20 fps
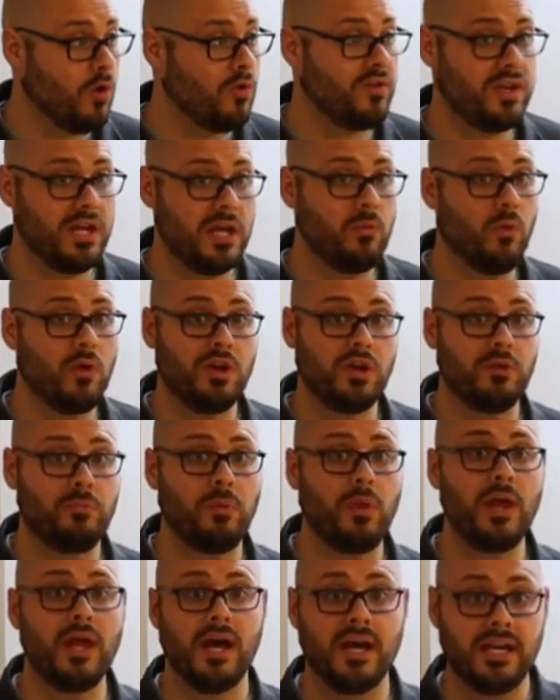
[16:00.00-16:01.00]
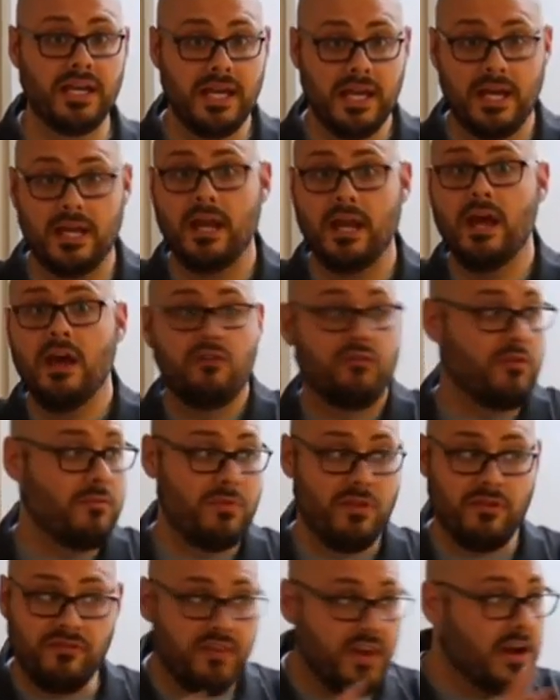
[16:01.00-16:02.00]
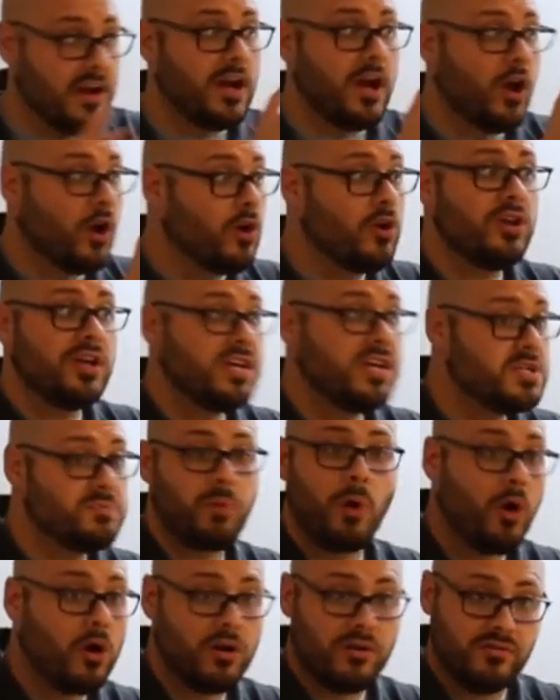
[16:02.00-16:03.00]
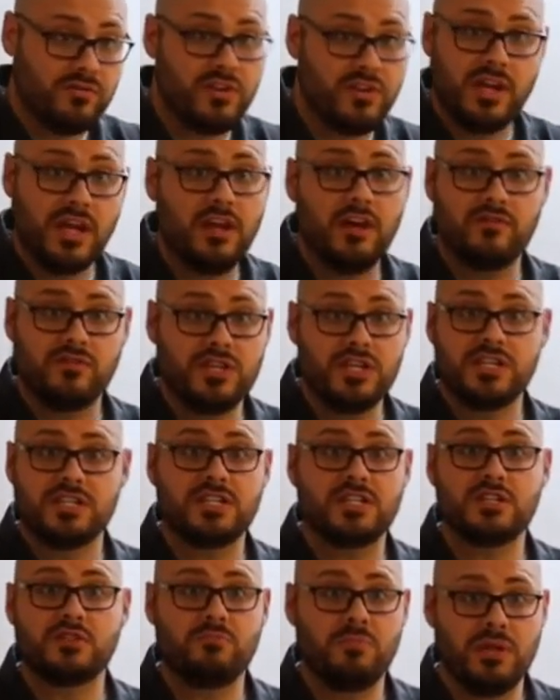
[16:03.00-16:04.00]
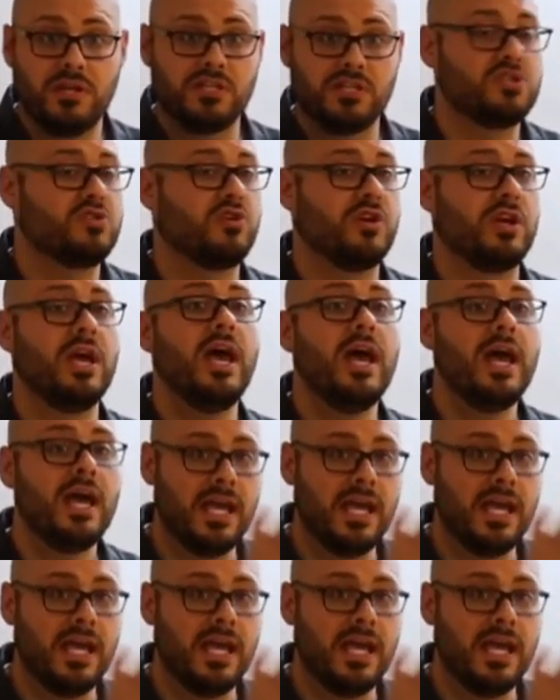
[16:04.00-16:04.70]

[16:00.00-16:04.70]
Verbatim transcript: that he wanted to play. Again, from the very earliest part of, the, of Jesus' ministry,